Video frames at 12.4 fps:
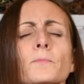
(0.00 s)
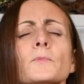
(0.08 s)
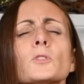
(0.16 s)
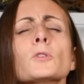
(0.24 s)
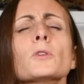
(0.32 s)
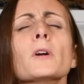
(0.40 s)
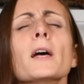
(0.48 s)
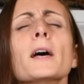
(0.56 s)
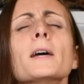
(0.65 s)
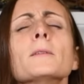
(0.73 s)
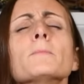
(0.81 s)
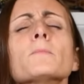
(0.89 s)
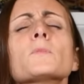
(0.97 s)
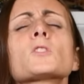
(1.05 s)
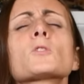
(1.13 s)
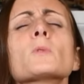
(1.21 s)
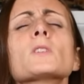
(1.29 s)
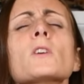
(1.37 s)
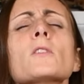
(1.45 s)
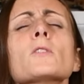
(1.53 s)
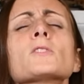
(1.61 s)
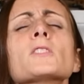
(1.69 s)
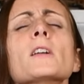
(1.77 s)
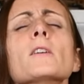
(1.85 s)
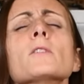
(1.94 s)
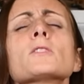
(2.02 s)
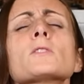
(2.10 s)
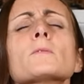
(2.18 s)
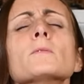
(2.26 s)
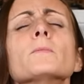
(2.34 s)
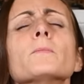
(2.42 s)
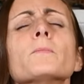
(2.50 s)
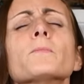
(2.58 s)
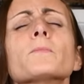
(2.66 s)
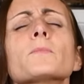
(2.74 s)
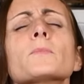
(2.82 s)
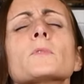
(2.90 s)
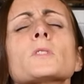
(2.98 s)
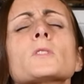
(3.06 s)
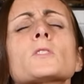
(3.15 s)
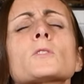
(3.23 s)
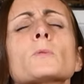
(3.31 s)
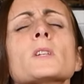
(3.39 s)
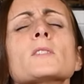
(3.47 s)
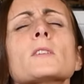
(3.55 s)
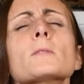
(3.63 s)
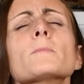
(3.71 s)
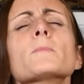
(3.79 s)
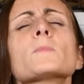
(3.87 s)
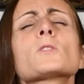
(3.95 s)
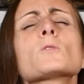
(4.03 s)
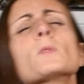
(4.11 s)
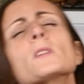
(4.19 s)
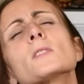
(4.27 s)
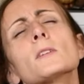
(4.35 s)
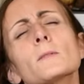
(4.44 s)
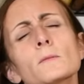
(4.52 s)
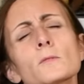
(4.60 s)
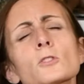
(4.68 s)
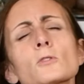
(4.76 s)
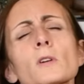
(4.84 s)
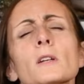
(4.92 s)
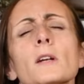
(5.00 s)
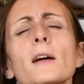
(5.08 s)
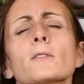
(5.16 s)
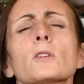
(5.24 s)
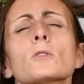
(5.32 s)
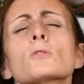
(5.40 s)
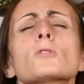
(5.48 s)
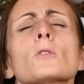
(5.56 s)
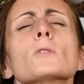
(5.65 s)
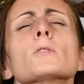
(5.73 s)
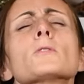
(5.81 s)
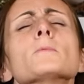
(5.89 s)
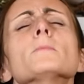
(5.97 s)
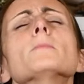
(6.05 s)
To your head. Squeeze all those centers. Squeeze it. Squeeze it. Straighten out those shoulders.